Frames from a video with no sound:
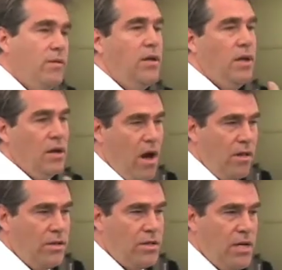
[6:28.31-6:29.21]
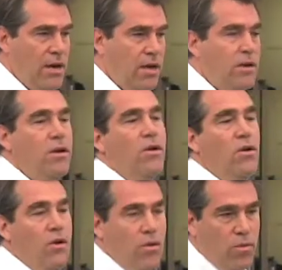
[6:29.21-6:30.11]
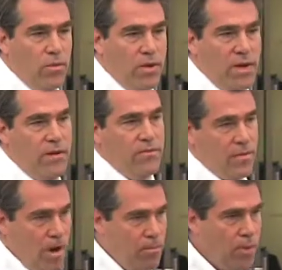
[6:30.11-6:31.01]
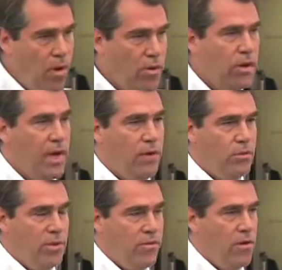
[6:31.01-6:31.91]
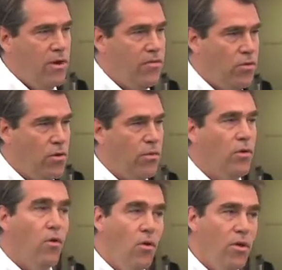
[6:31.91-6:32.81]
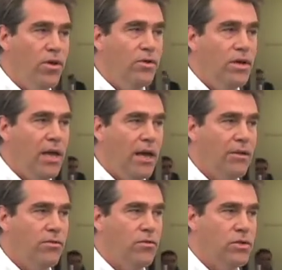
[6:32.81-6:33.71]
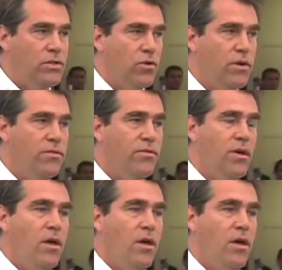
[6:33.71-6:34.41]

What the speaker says: In a college setting, we will give a bulk and it will be very affordable, or you can get it through a sort of